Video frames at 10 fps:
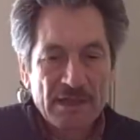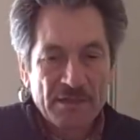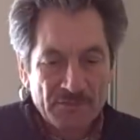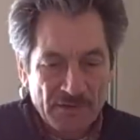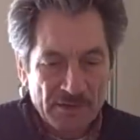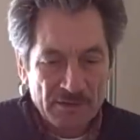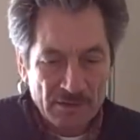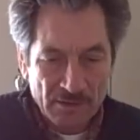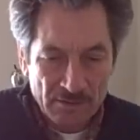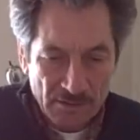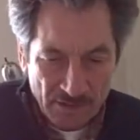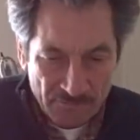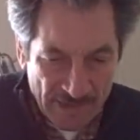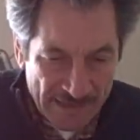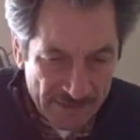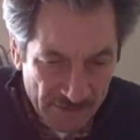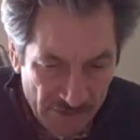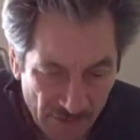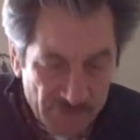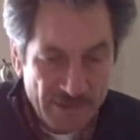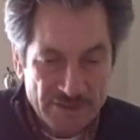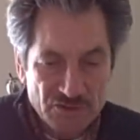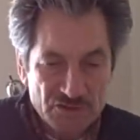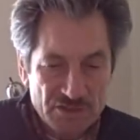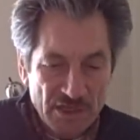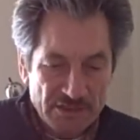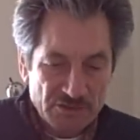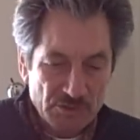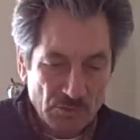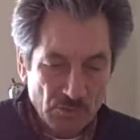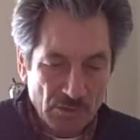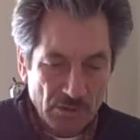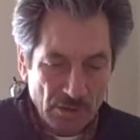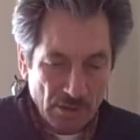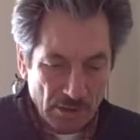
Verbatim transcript: And then I've added another exercise where